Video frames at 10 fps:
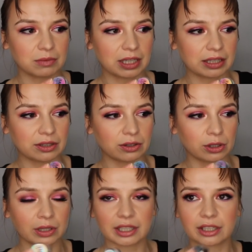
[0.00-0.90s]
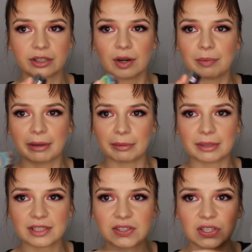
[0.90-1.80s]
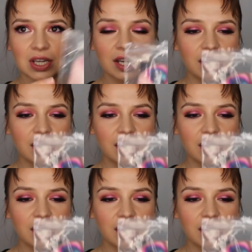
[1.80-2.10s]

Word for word: like little glitter and pigments